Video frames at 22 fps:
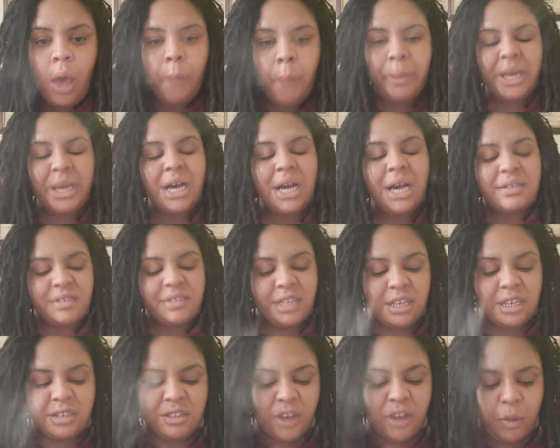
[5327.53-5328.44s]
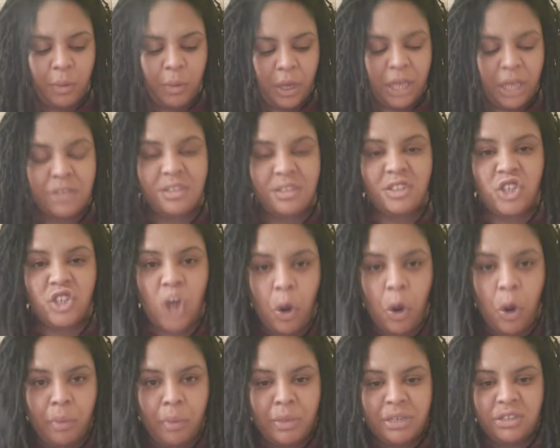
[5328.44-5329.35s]
because he's
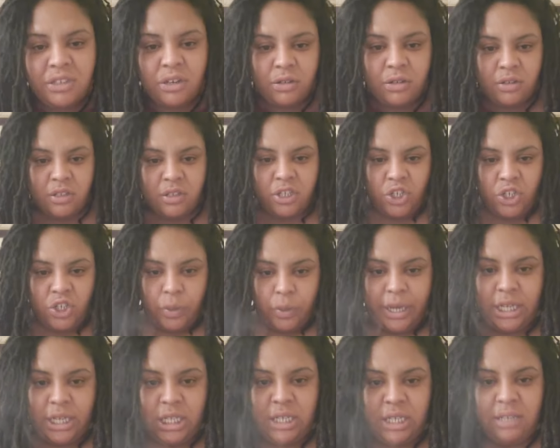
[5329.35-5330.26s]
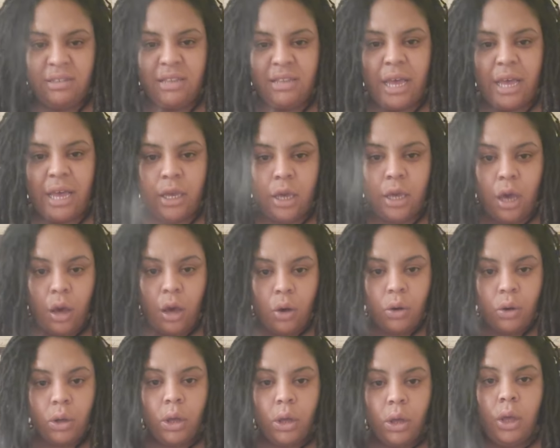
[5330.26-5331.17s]
showing me certain situations like,
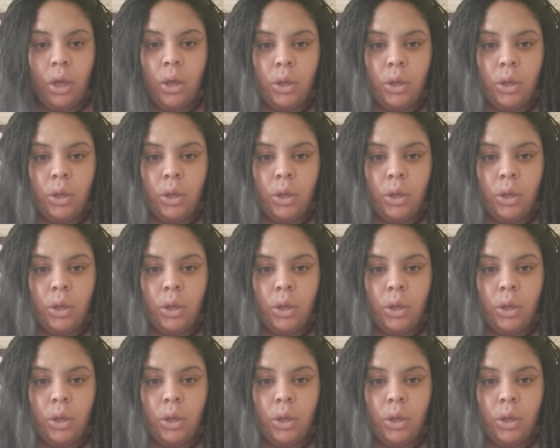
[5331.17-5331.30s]
yo,